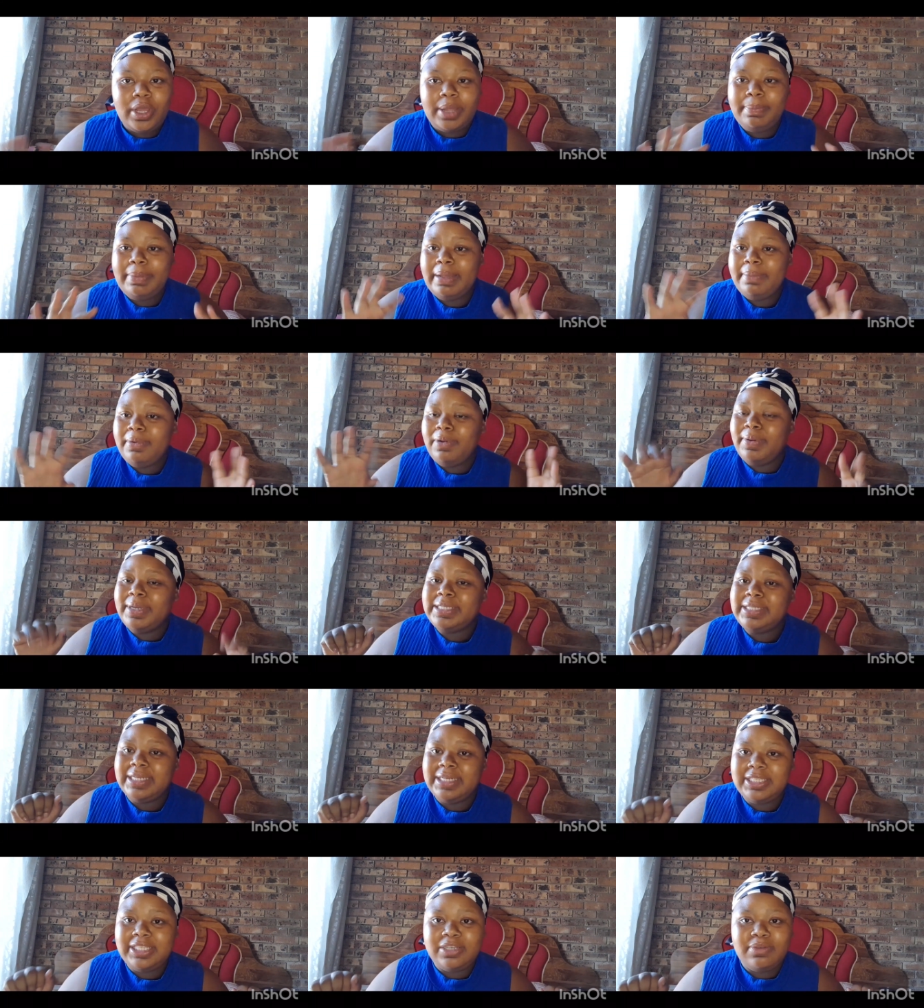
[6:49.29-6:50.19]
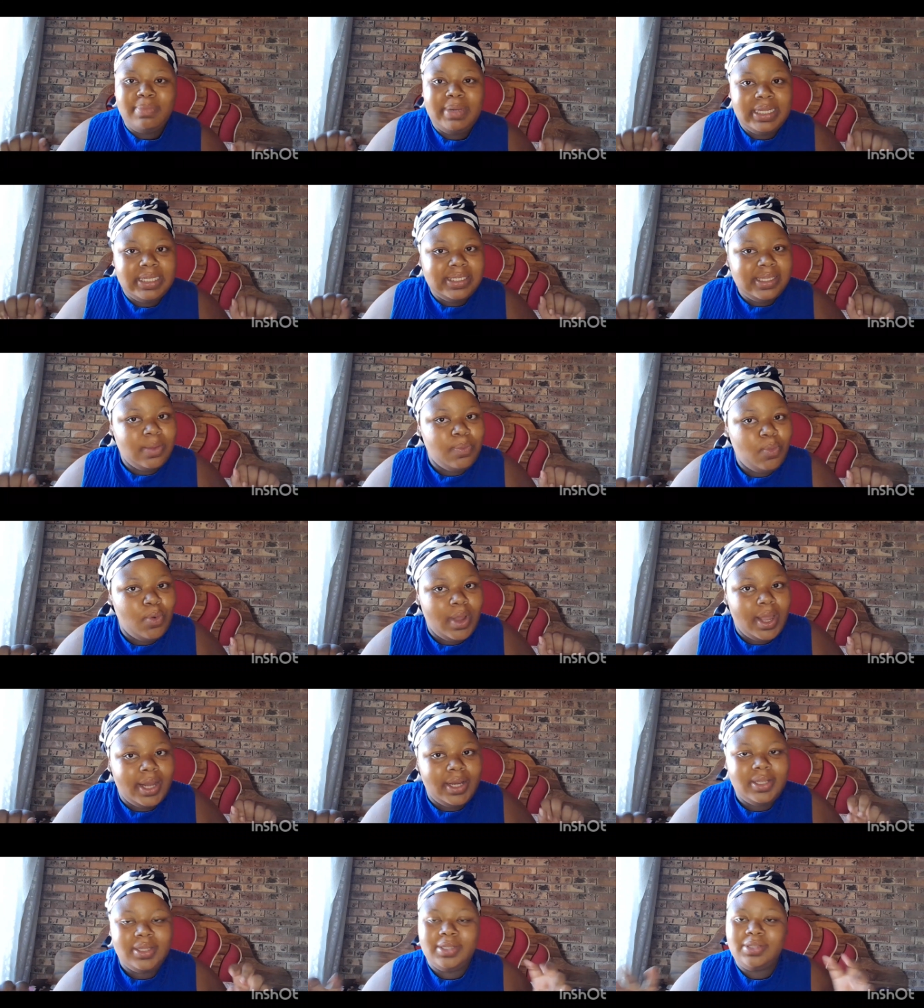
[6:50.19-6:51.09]
a Bible was written by
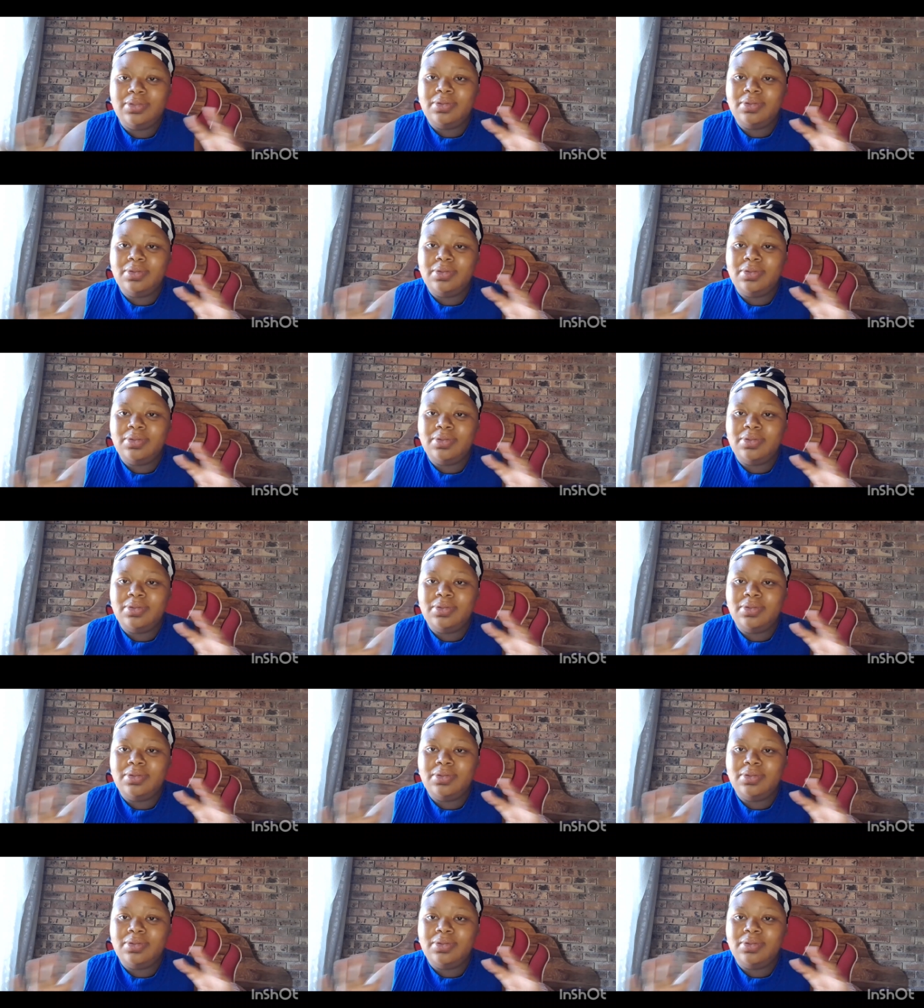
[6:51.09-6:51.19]
someone.